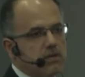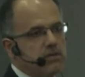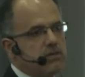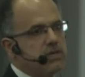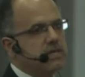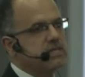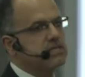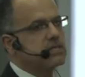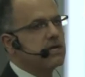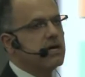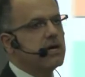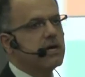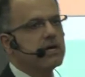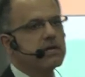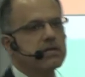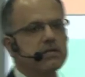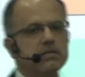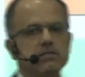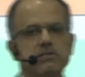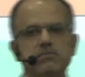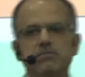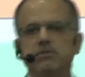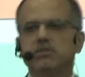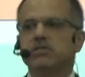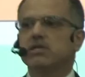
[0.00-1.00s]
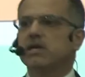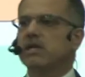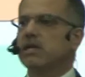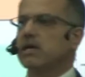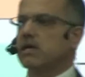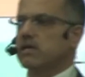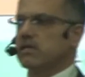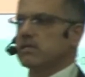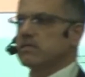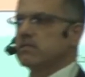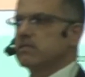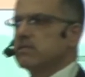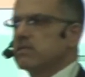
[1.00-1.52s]
that are
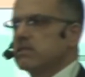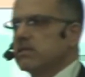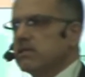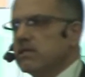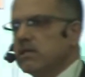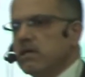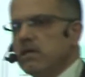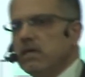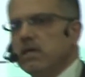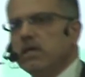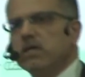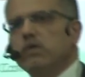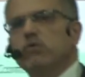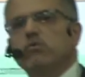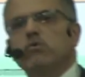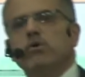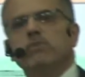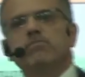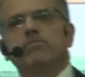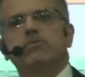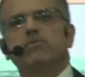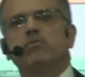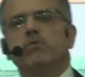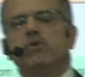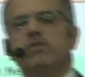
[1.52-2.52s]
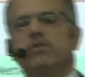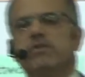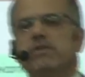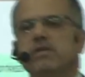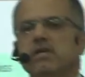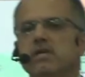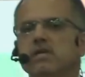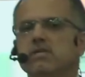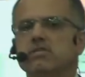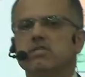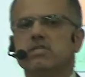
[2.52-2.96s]
specialized, equipped with the